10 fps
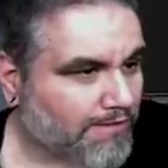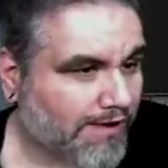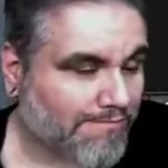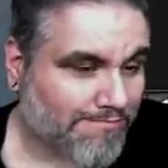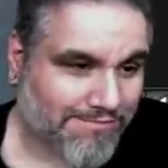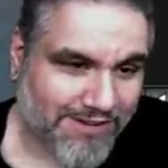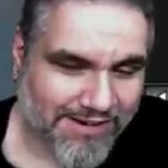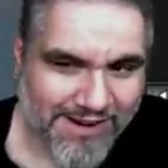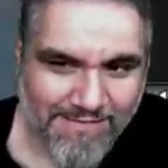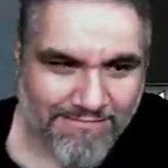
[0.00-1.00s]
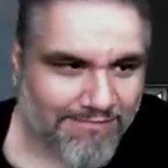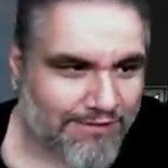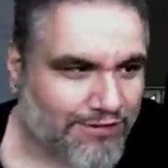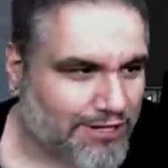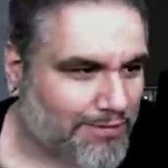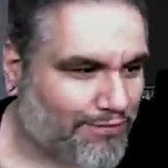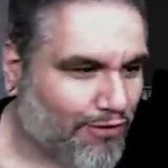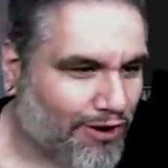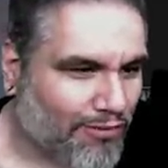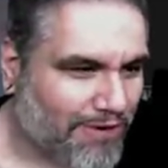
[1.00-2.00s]
Oh, alright. It's gonna be
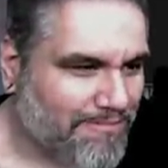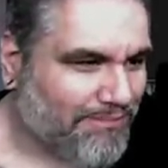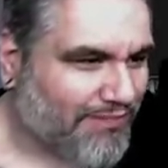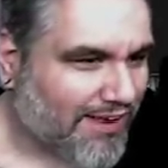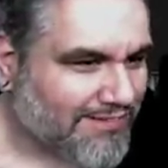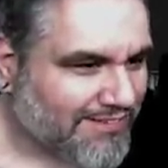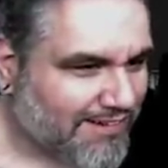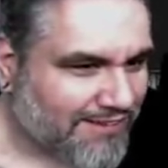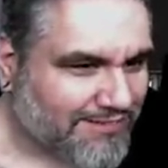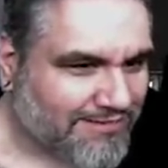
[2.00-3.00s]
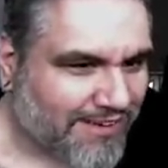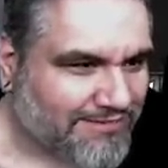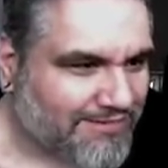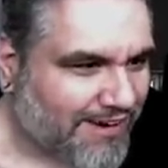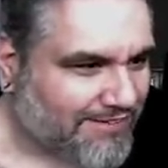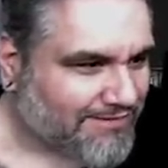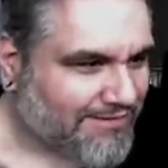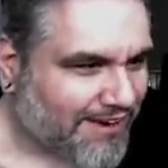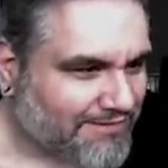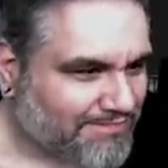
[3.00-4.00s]
four and one. Yes, I was gonna say, so we
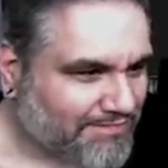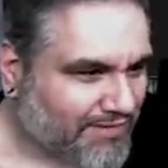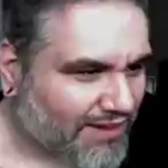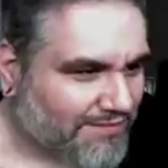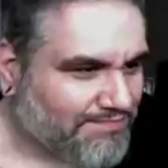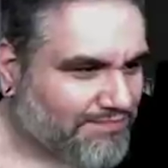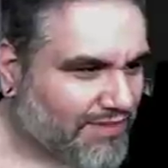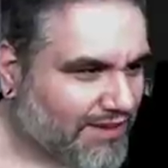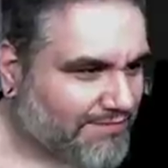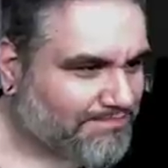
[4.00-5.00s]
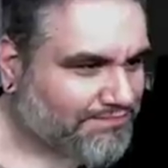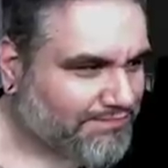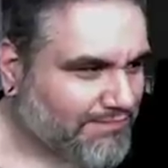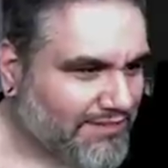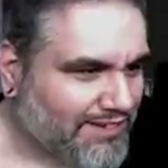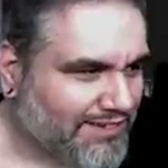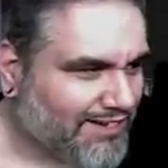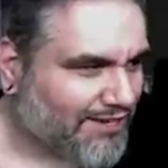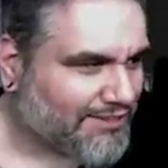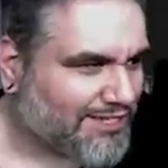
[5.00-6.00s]
take whatever has Ice-Fang Coatl.
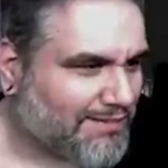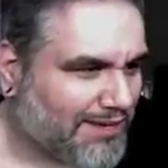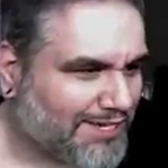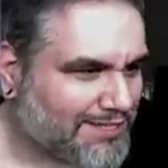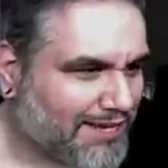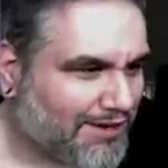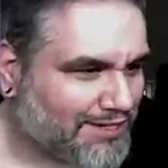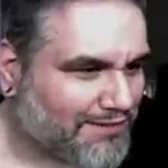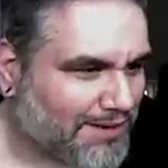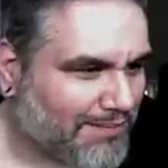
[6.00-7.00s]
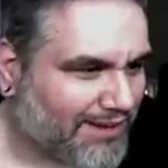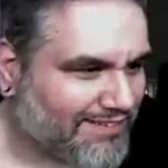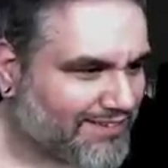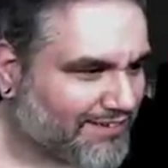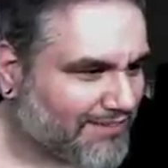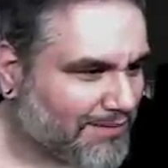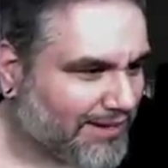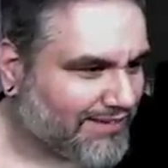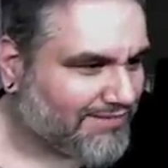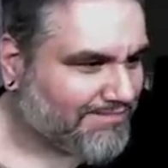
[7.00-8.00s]
Oh, it's gonna be Ice, Ice Fang by itself, I
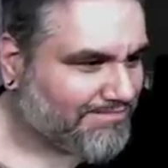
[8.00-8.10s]
bet.